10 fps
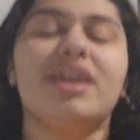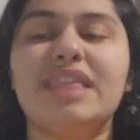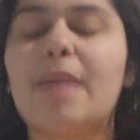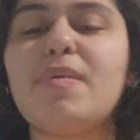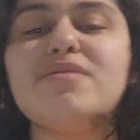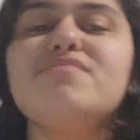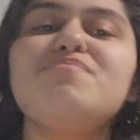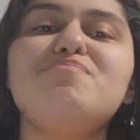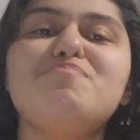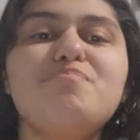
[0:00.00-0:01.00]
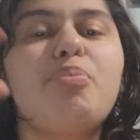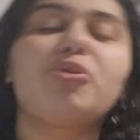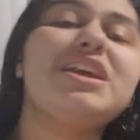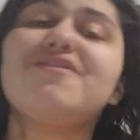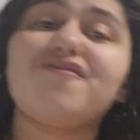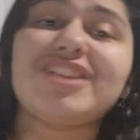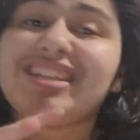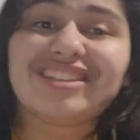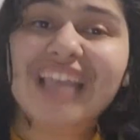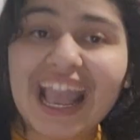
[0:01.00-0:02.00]
they've been briefly
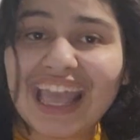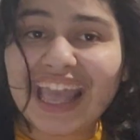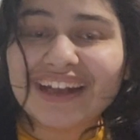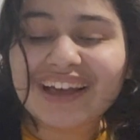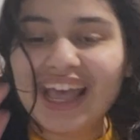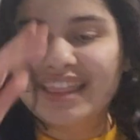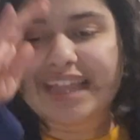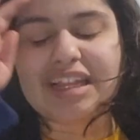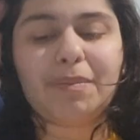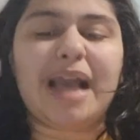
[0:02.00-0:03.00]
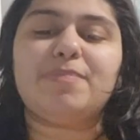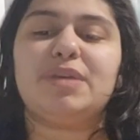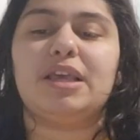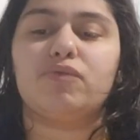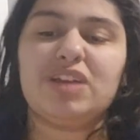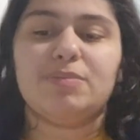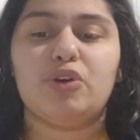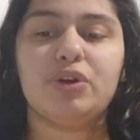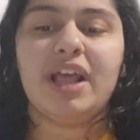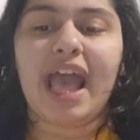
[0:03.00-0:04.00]
saying that there might be a
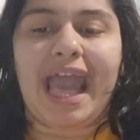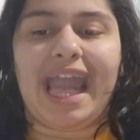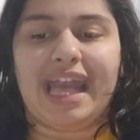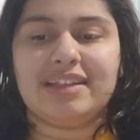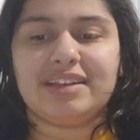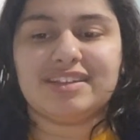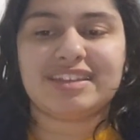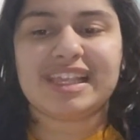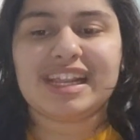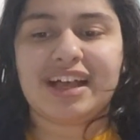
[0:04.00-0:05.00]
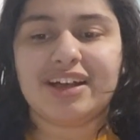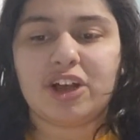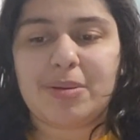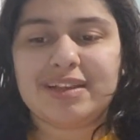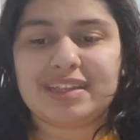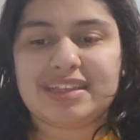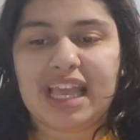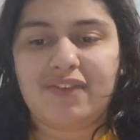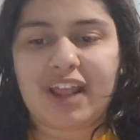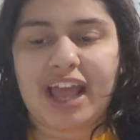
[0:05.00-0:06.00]
reboot. And Selena Gomez and
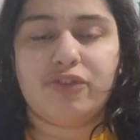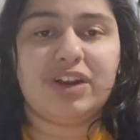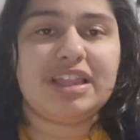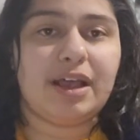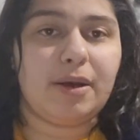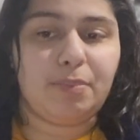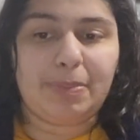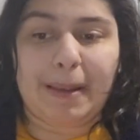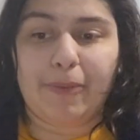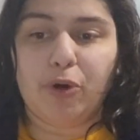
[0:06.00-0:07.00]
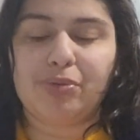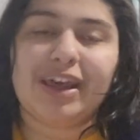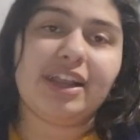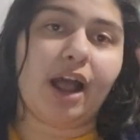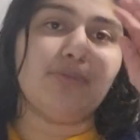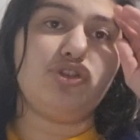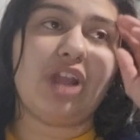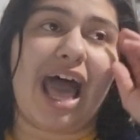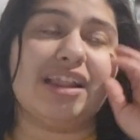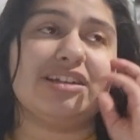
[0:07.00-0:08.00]
David Henerie, the people who play,
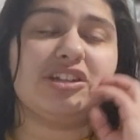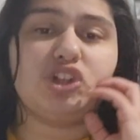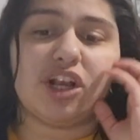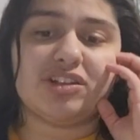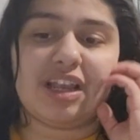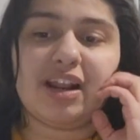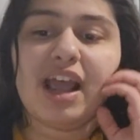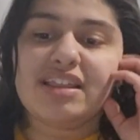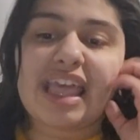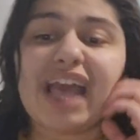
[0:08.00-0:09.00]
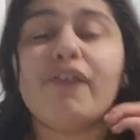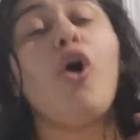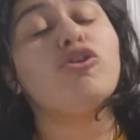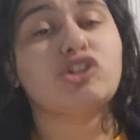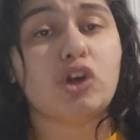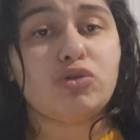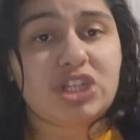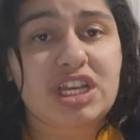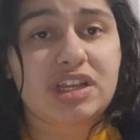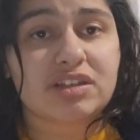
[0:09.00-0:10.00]
Alex and Justin, they have also
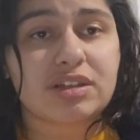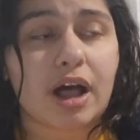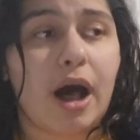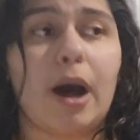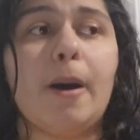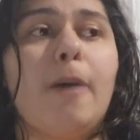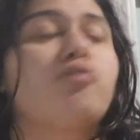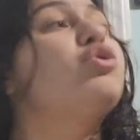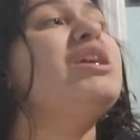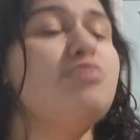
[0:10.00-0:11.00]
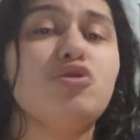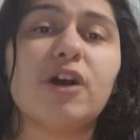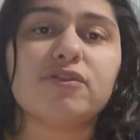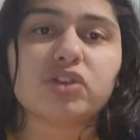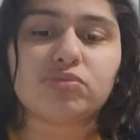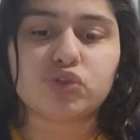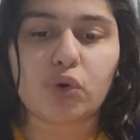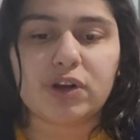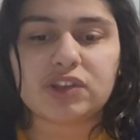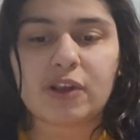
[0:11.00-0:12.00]
teased a reboot of some
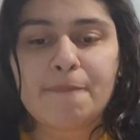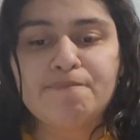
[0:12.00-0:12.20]
sorts.